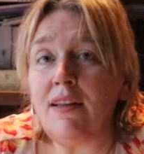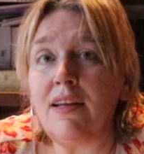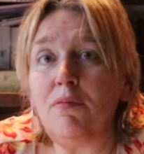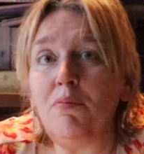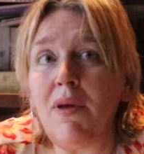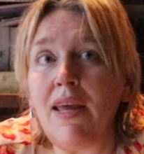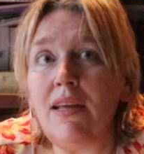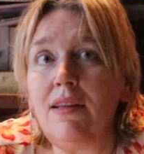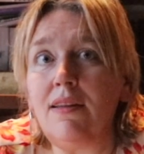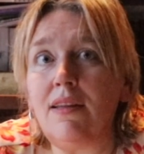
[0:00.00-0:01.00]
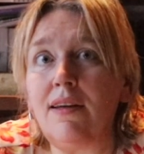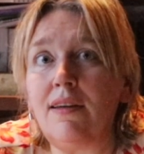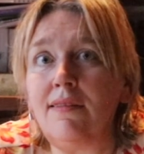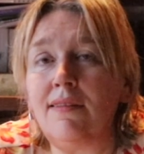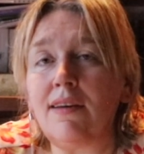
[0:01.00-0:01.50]
that made
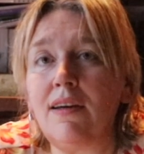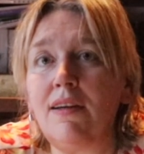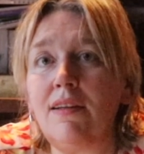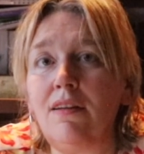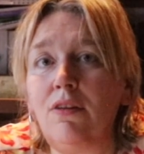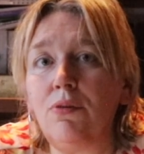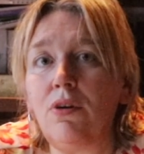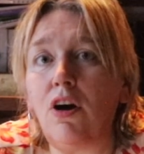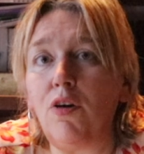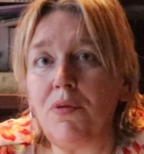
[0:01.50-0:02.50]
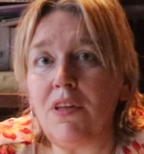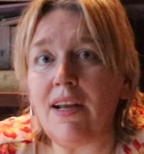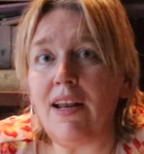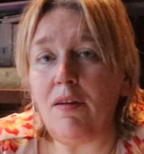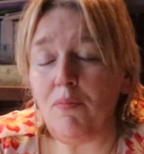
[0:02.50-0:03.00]
the skirt look
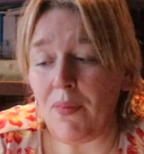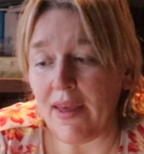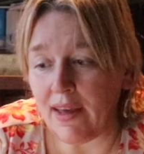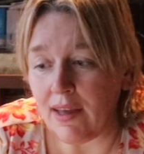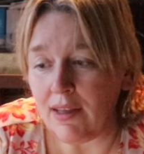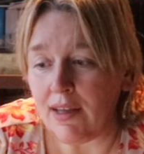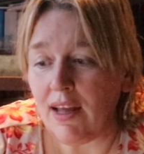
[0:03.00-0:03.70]
optically bigger,